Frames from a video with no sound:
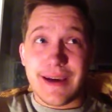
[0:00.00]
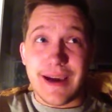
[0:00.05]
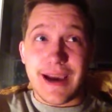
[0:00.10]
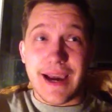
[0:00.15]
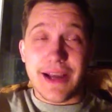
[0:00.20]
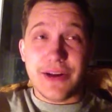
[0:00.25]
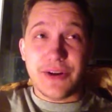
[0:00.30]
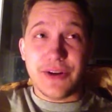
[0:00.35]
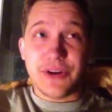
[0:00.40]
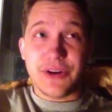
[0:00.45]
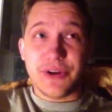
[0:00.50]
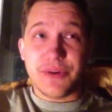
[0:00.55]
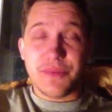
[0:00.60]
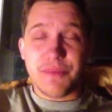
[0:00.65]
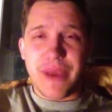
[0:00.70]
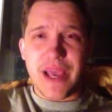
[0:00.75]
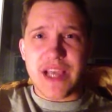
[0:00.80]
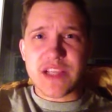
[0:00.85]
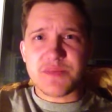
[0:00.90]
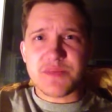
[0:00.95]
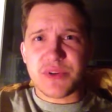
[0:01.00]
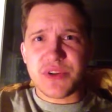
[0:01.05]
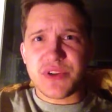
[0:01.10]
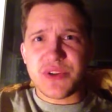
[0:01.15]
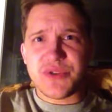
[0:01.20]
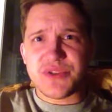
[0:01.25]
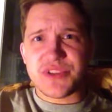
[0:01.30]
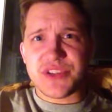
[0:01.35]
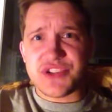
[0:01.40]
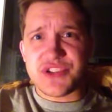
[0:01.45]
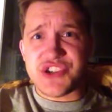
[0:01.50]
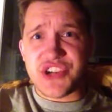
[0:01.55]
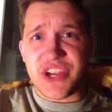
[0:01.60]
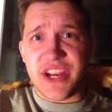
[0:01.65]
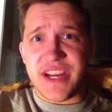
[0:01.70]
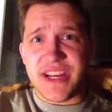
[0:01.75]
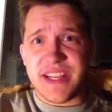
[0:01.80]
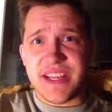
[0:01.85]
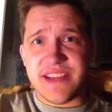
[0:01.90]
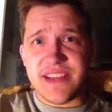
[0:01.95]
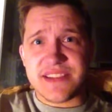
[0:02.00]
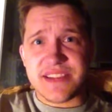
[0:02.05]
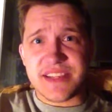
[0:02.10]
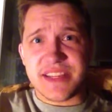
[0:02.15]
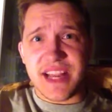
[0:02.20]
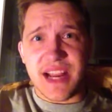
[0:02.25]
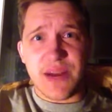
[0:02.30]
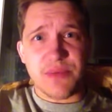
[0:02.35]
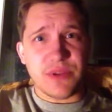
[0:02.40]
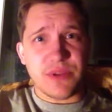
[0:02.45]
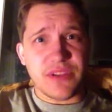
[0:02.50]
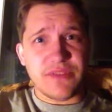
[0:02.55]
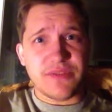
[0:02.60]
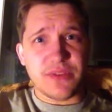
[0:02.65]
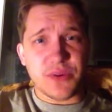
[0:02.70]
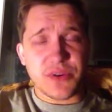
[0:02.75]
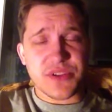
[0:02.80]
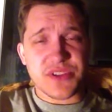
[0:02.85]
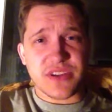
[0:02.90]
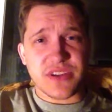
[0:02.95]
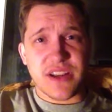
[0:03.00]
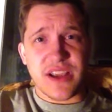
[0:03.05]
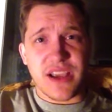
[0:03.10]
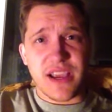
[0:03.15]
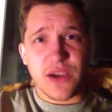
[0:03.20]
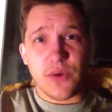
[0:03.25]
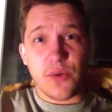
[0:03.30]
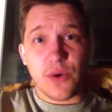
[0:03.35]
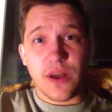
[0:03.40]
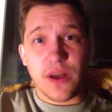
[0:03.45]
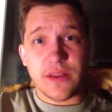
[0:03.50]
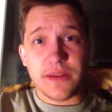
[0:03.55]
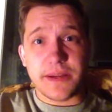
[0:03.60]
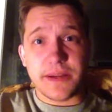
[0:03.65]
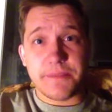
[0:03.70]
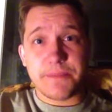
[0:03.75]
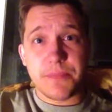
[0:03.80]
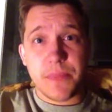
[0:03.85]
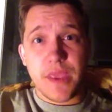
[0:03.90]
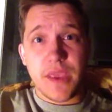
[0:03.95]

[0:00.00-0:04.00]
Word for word: I don't know, mass produced in Chinese and not really focused on high quality.